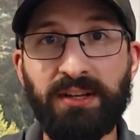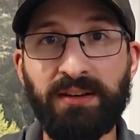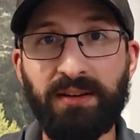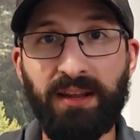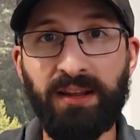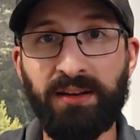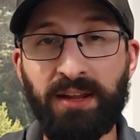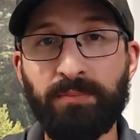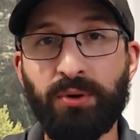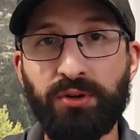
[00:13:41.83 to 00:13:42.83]

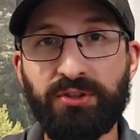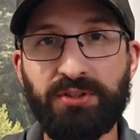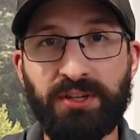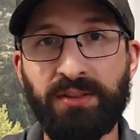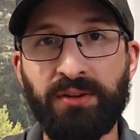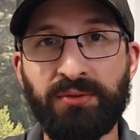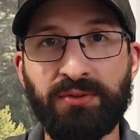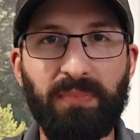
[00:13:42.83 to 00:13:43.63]
in purchasing those.